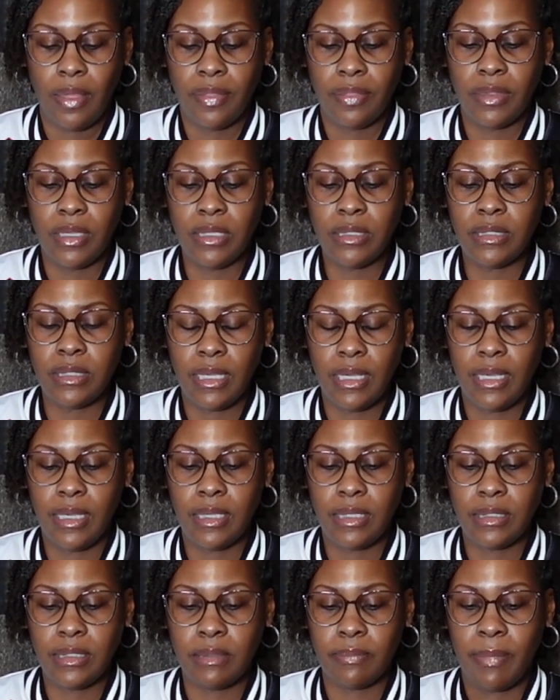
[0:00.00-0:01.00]
this
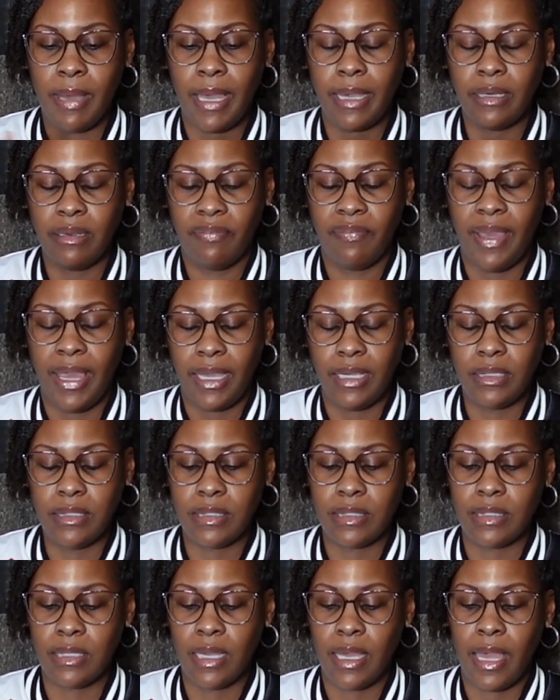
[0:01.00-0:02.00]
is my
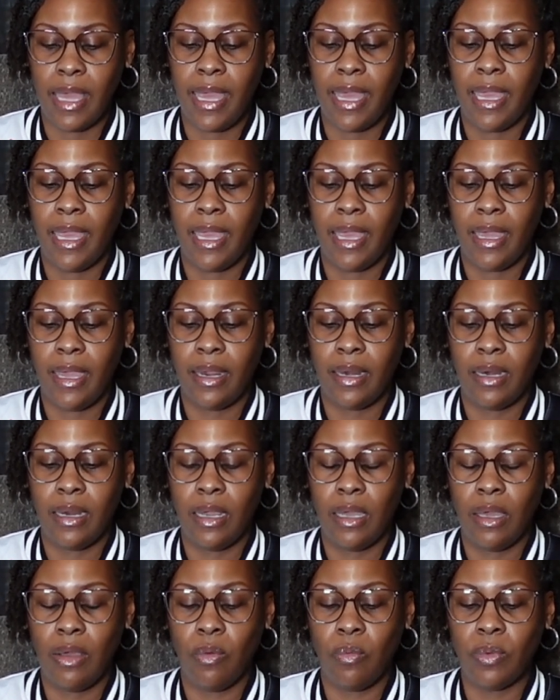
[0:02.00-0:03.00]
device,
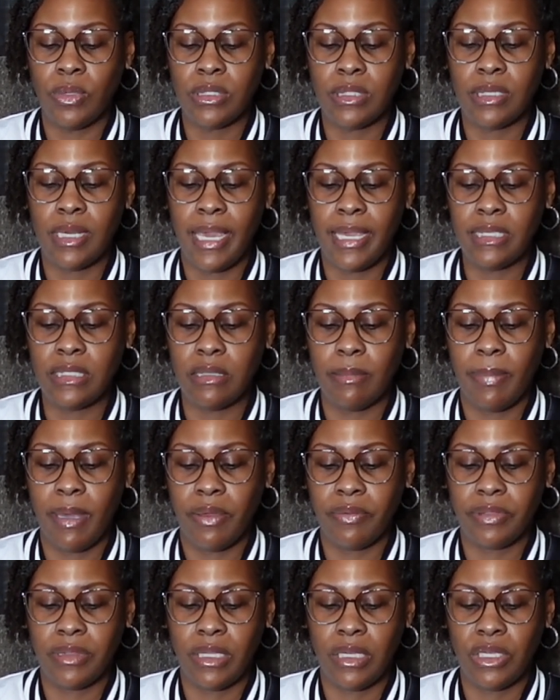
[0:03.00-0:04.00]
and what's nice
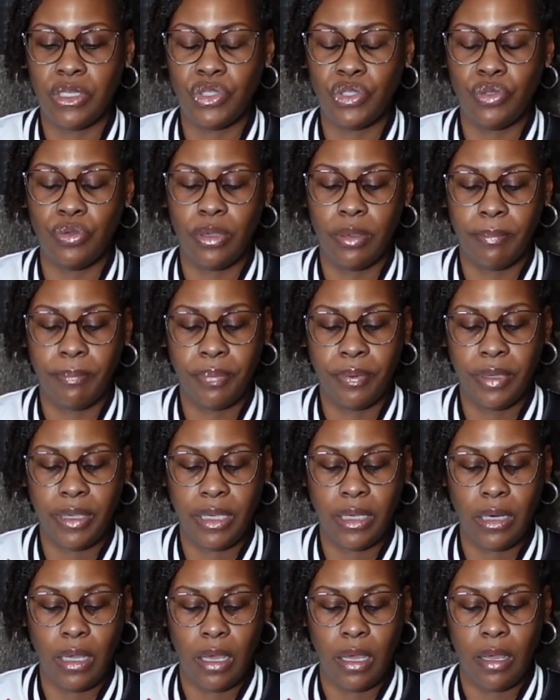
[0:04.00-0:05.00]
about this, you can
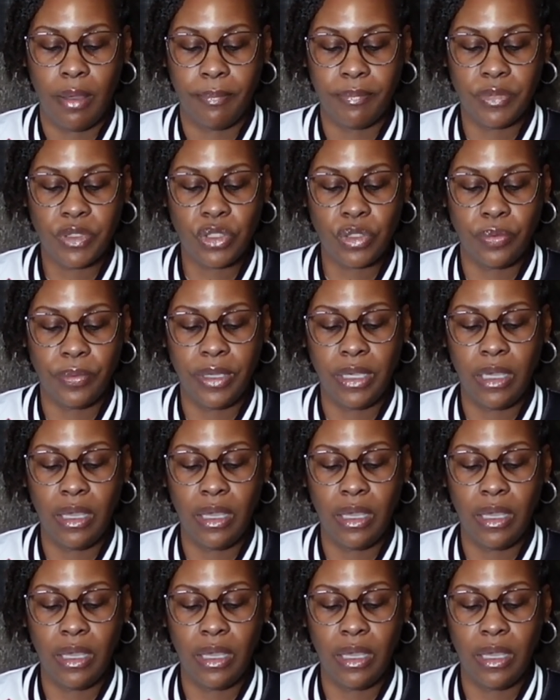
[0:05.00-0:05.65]
put screen